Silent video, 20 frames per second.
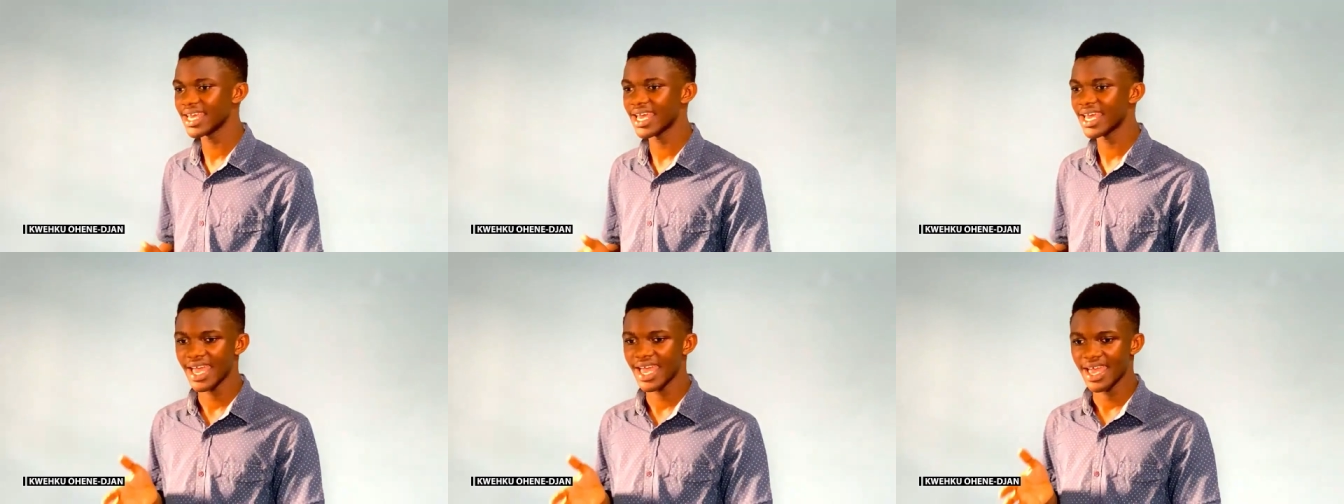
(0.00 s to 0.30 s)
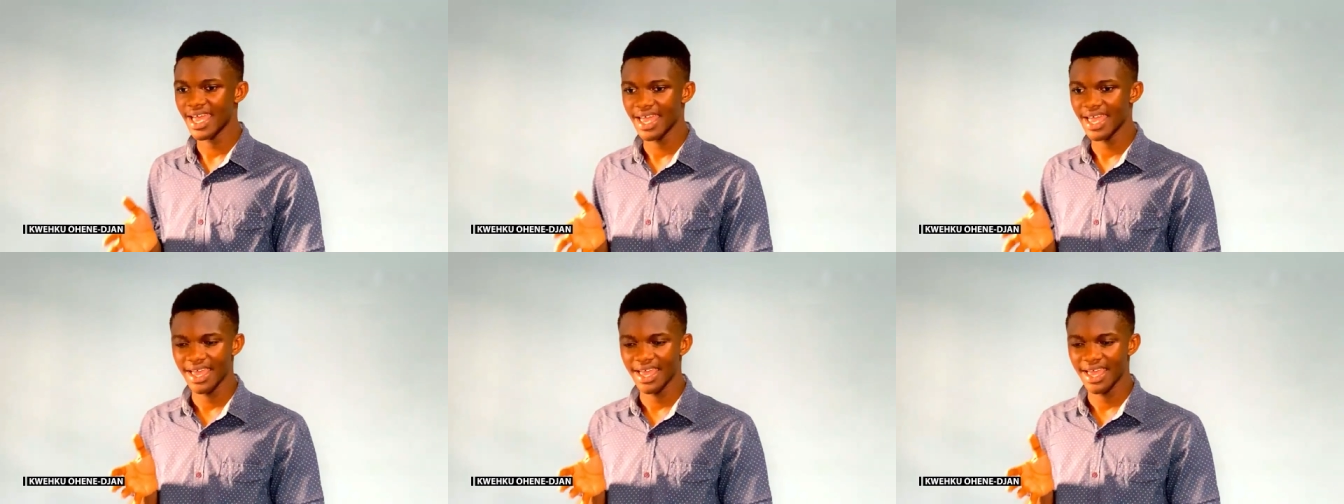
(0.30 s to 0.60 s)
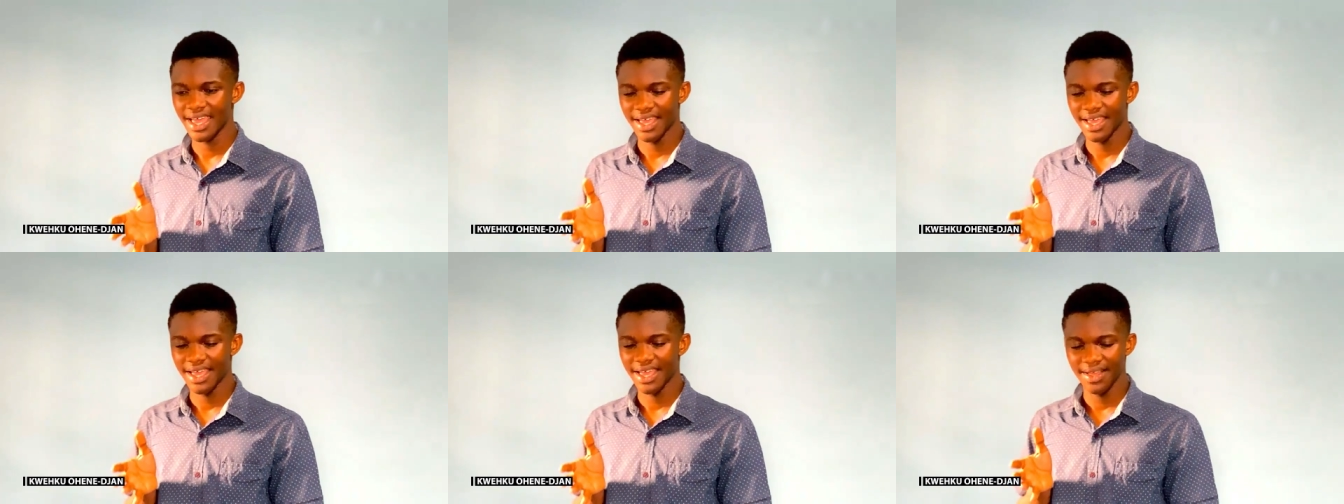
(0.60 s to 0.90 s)

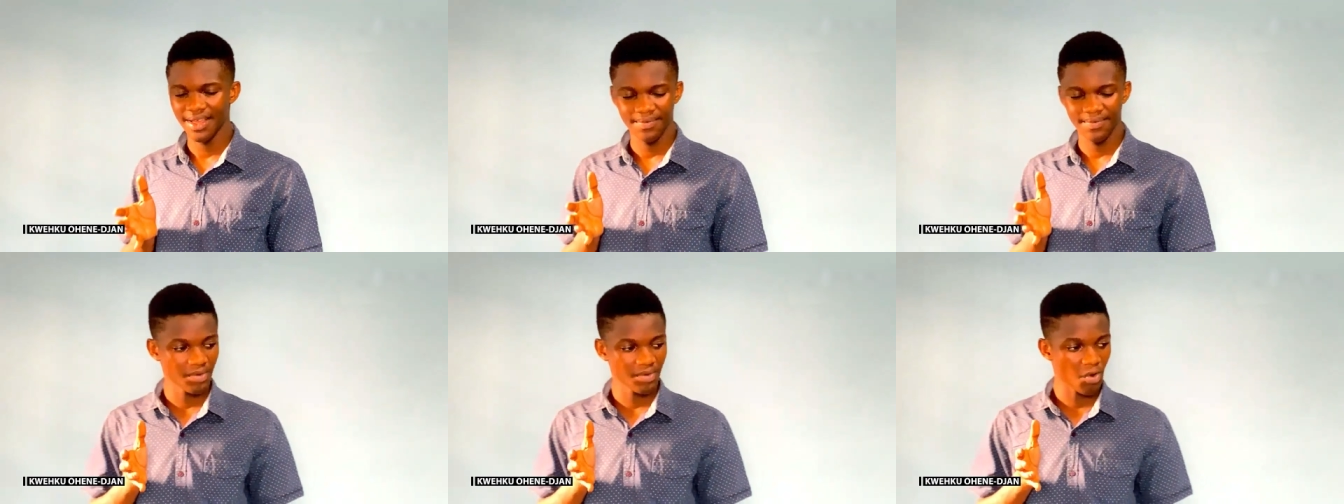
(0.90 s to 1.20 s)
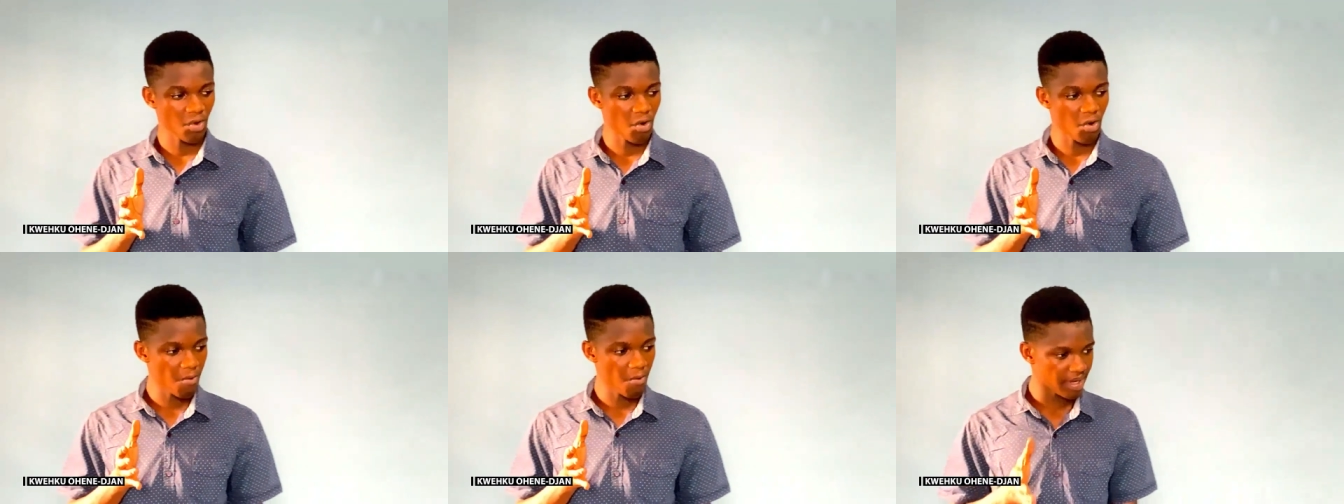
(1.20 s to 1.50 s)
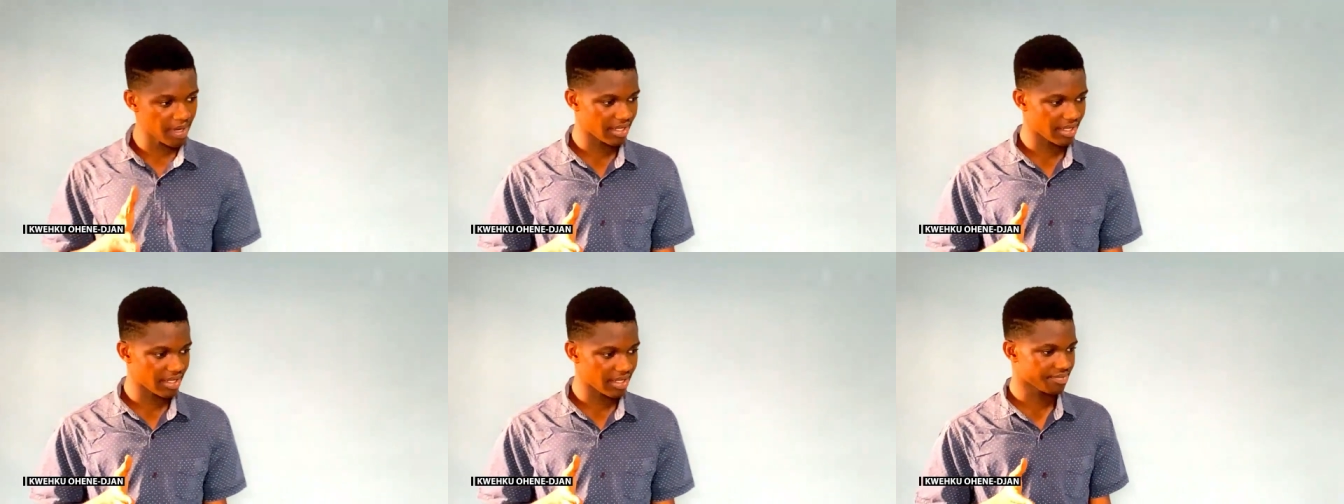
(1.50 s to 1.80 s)
Opening
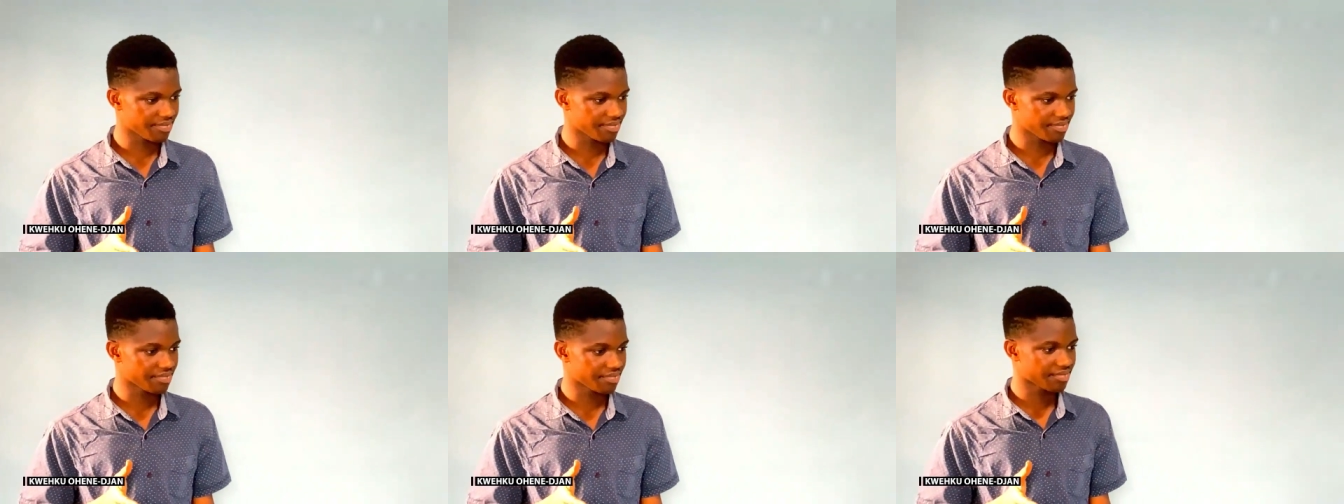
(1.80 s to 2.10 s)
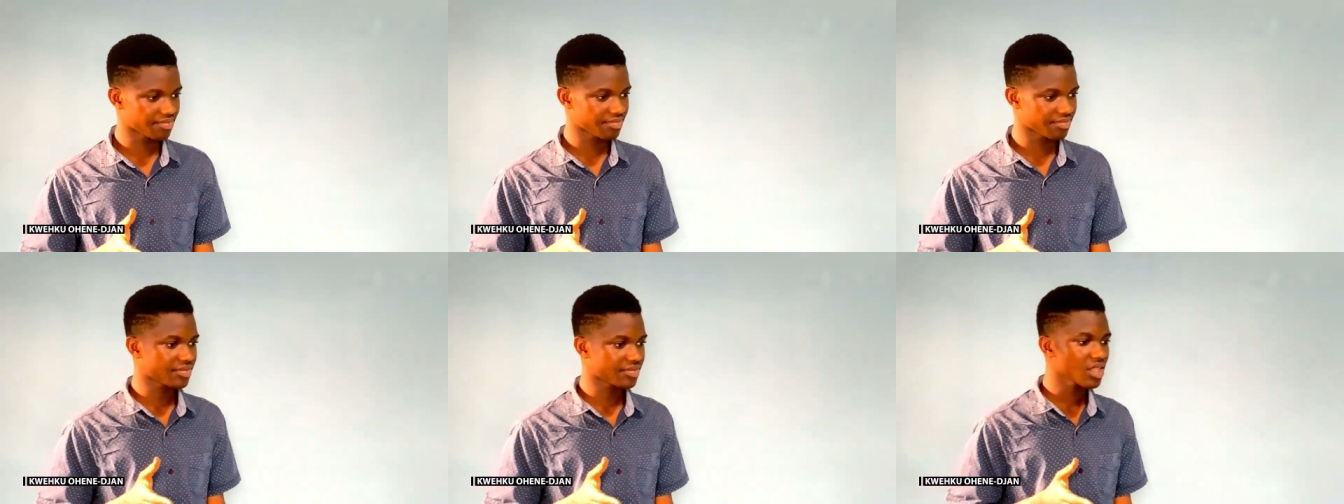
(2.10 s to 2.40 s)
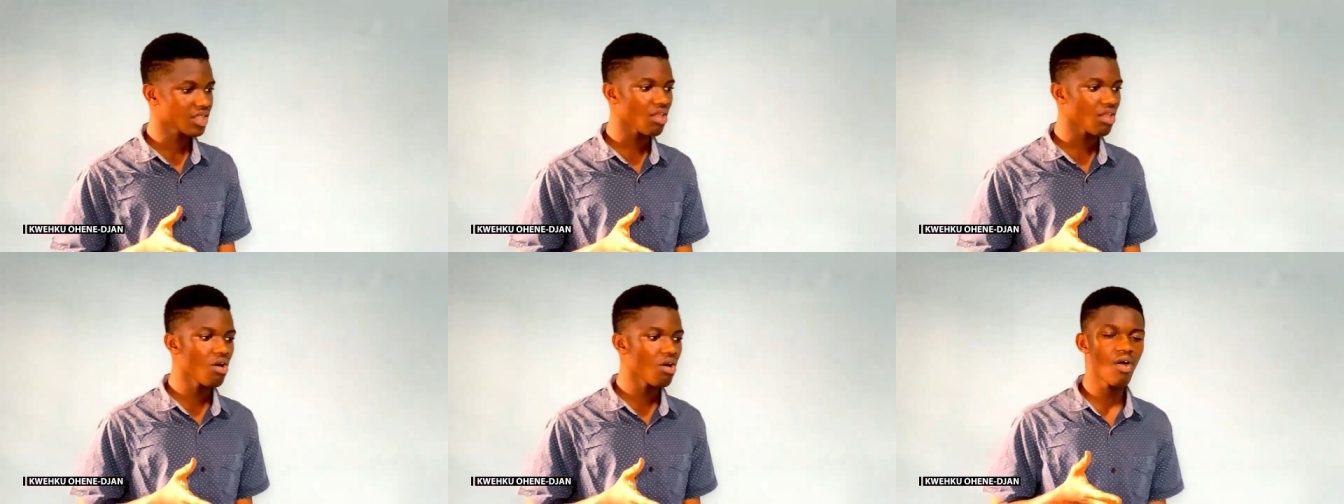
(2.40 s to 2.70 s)
or
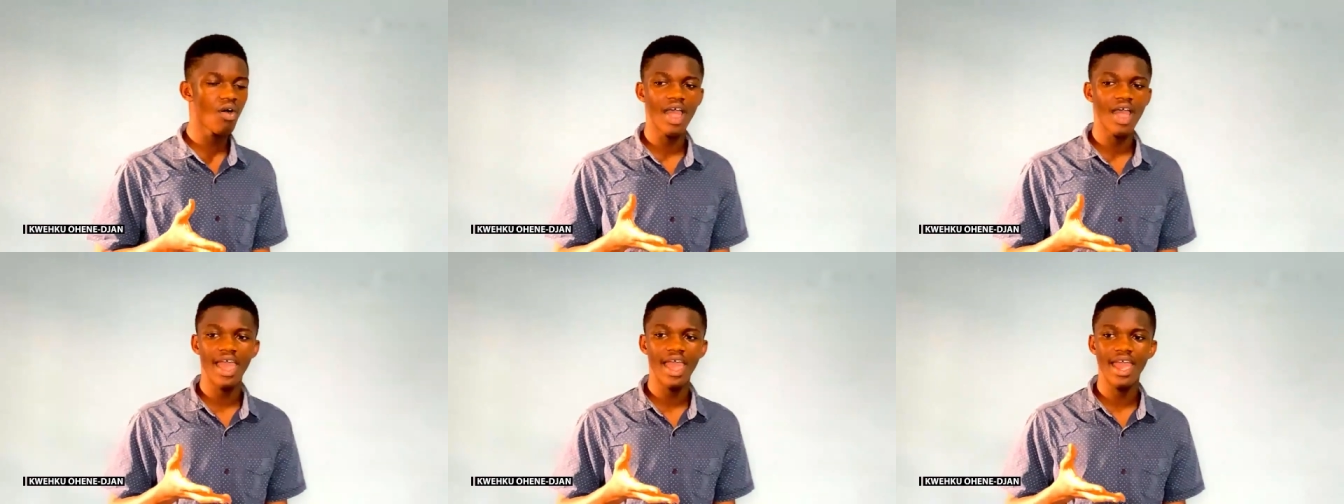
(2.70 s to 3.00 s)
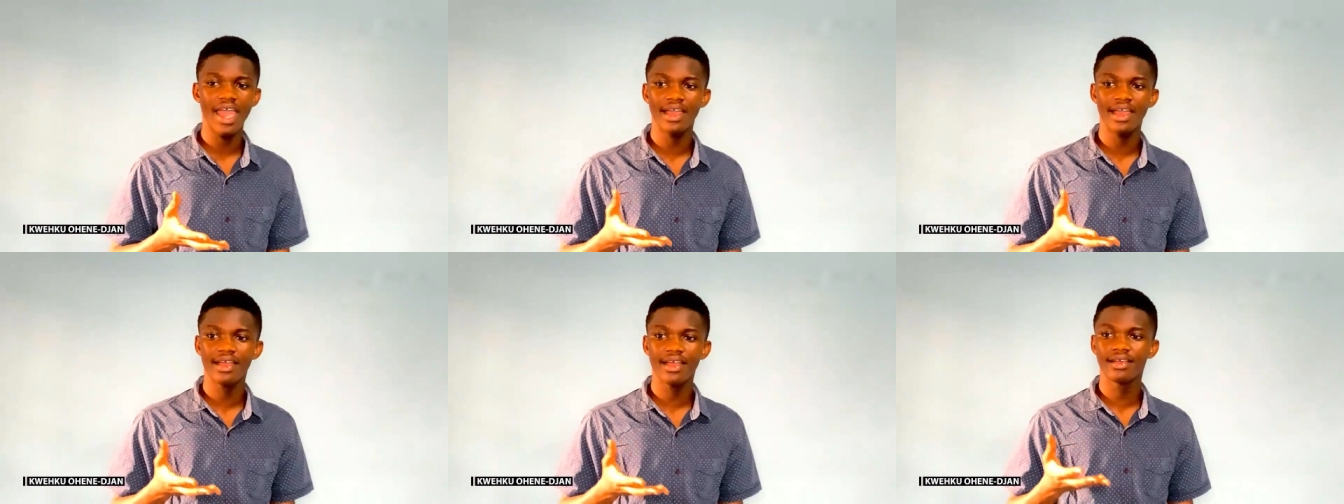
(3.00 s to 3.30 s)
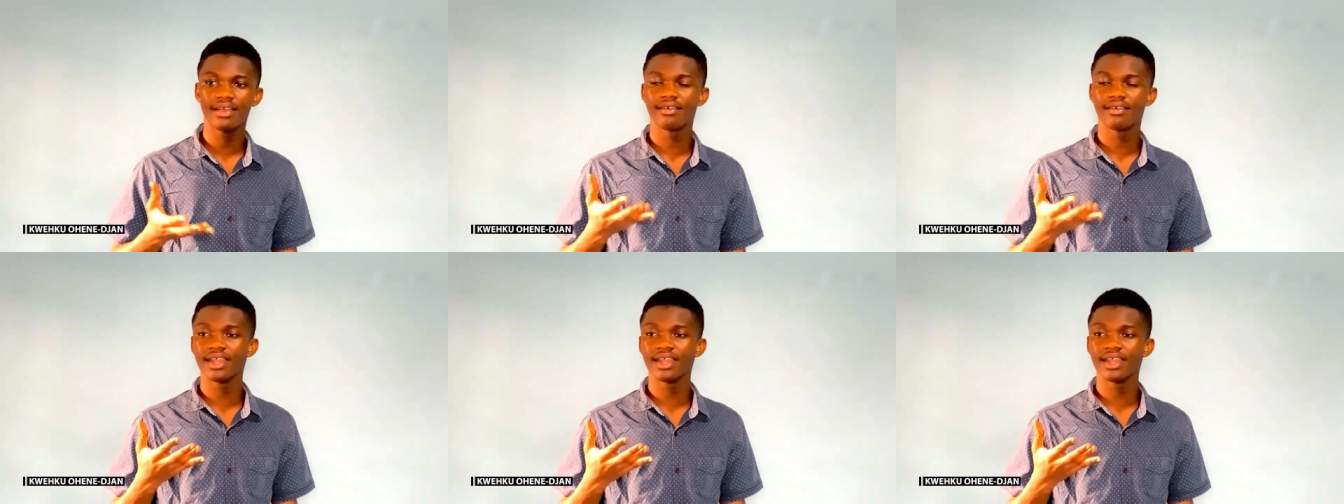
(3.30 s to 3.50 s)
A Great